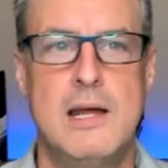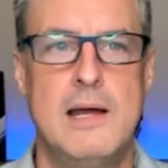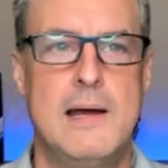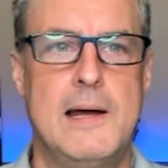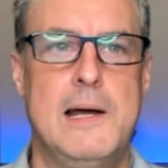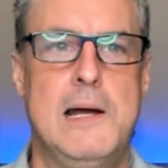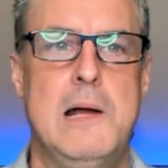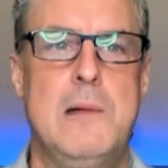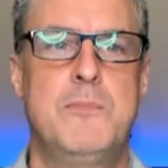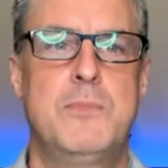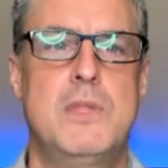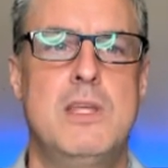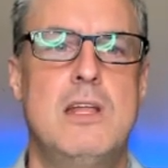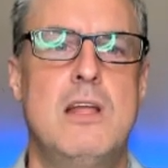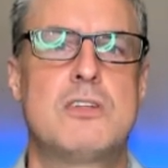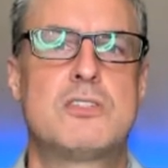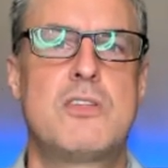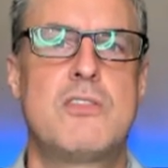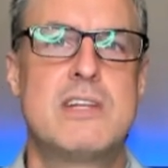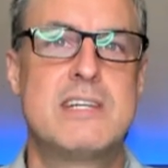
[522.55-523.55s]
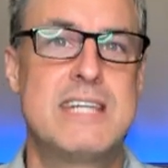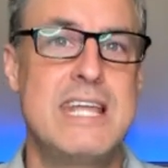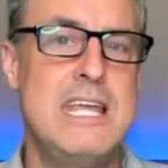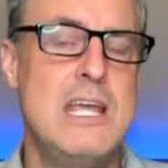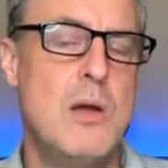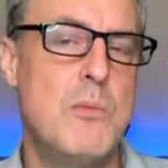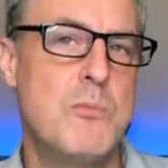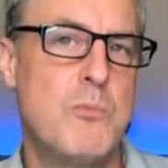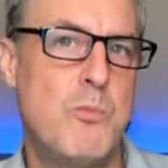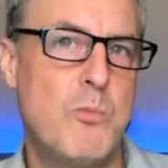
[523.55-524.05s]
So what
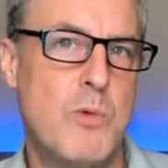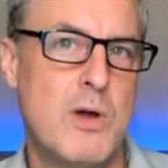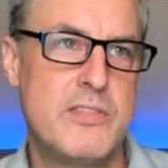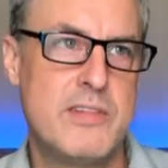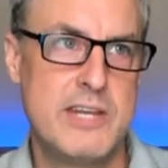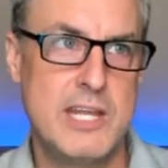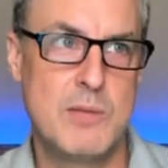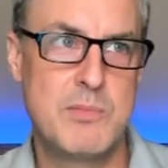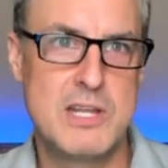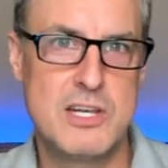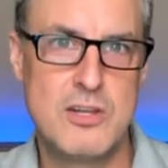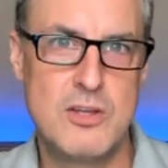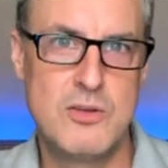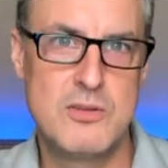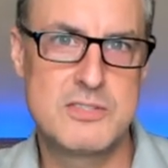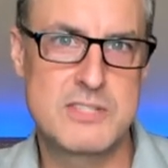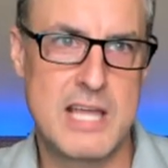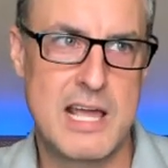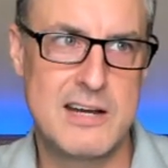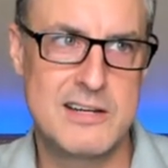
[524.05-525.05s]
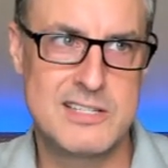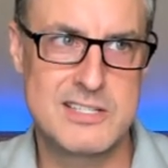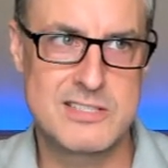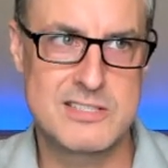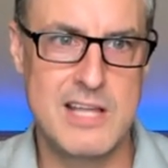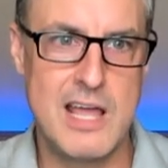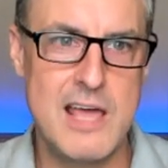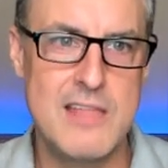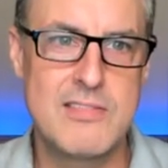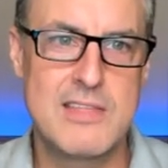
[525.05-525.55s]
the DM can do is kind of
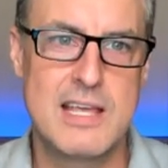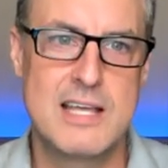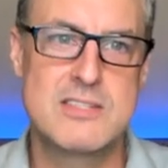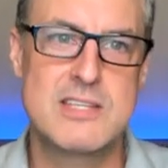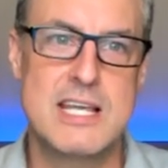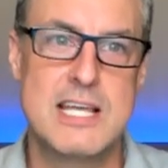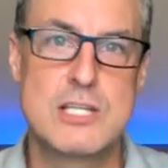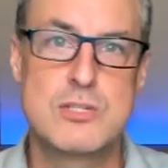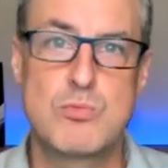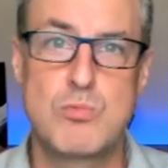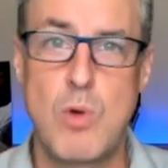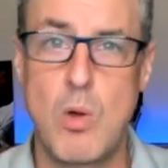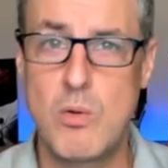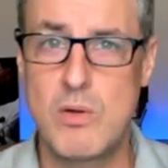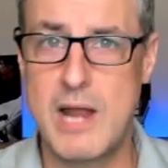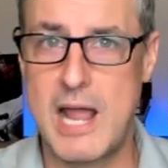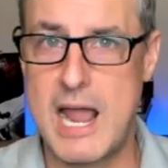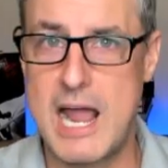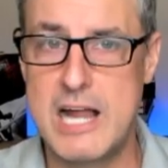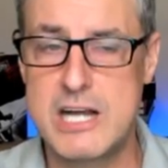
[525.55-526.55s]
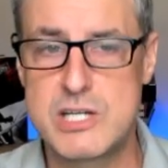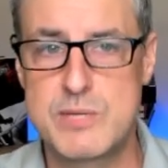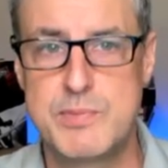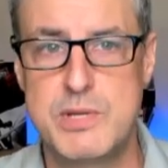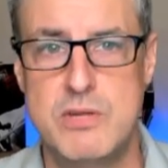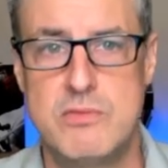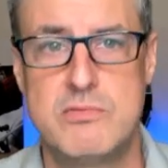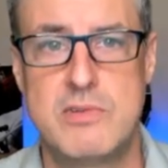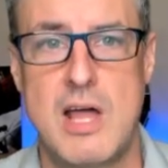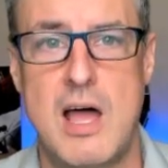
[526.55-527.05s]
decide this is roll an
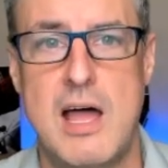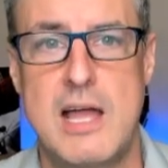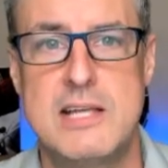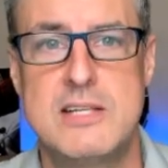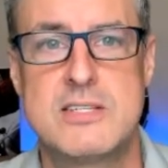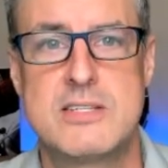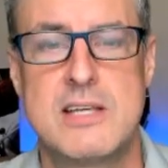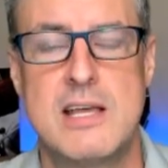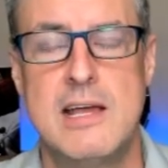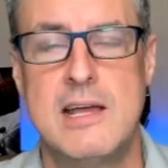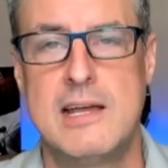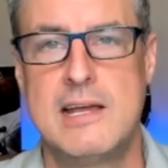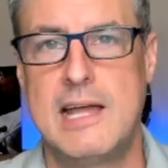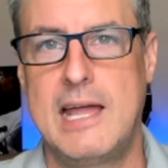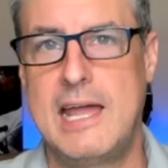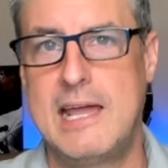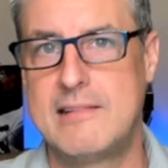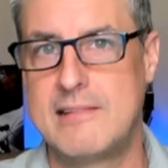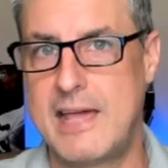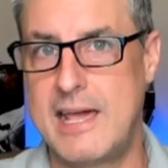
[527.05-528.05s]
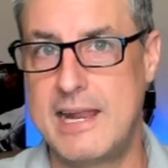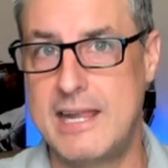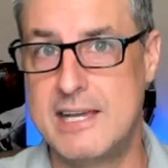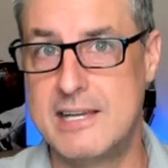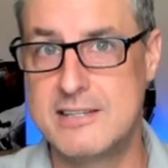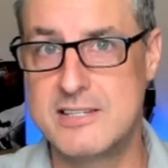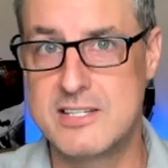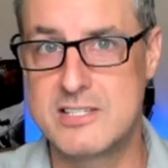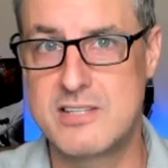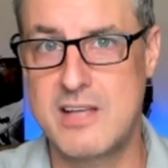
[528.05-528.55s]
attribute dice and let it
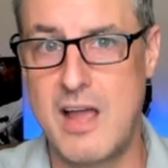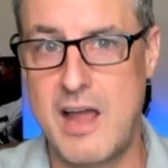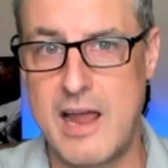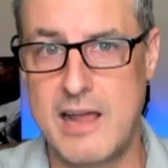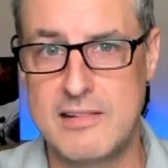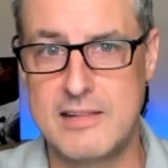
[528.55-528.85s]
decide.